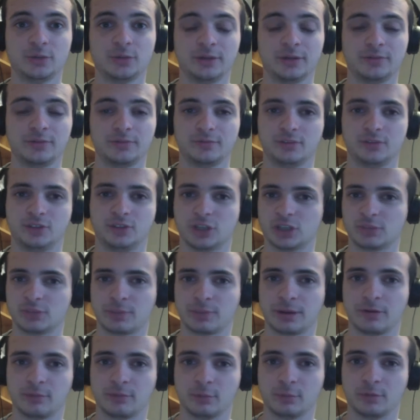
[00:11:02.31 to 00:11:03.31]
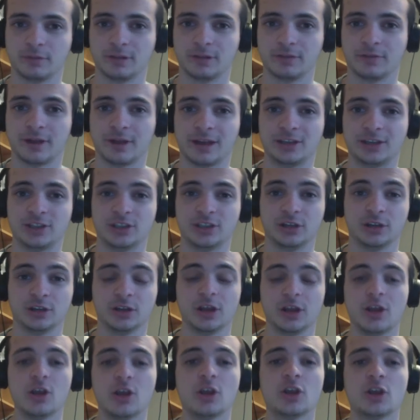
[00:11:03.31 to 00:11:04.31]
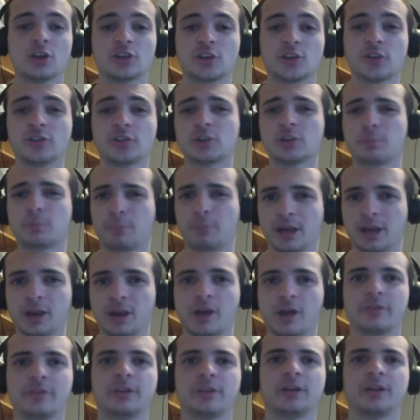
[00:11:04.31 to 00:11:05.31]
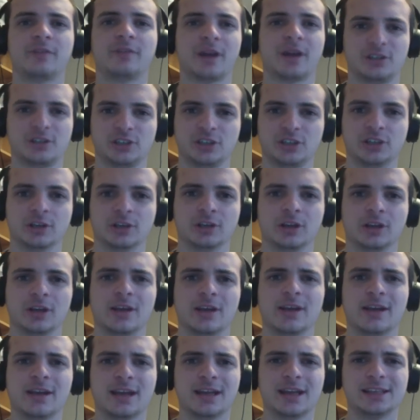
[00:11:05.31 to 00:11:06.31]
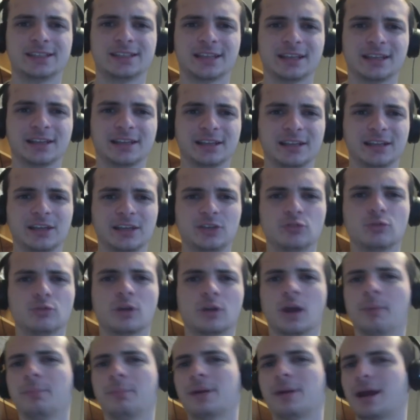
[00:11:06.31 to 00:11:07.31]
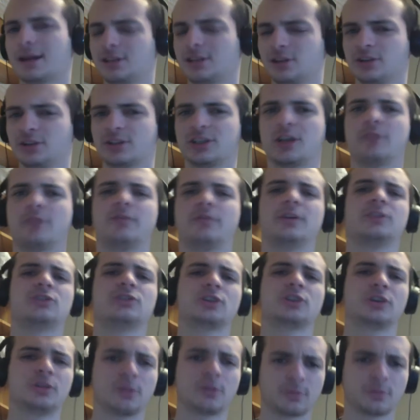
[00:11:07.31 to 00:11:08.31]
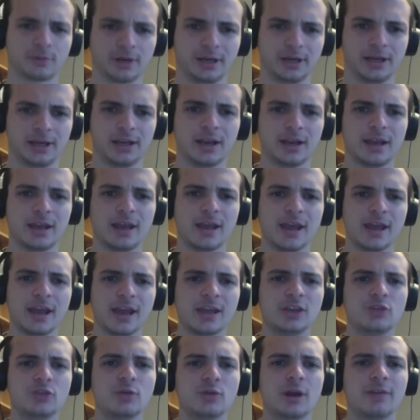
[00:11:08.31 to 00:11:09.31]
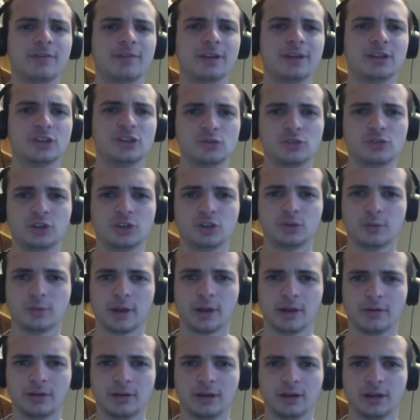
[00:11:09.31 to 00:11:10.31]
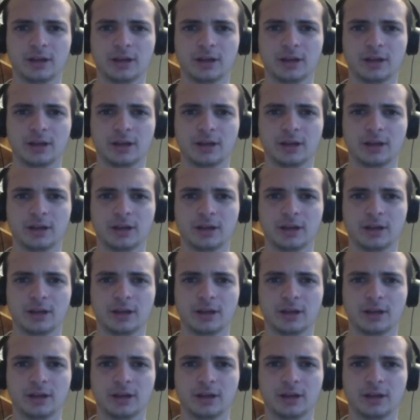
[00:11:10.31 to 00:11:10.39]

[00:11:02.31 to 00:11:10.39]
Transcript: it just by removing the Divine Shield. So they'll just ping off the Divine Shield. And suddenly you come back to yourself on turn 3 and you have a 2/2 out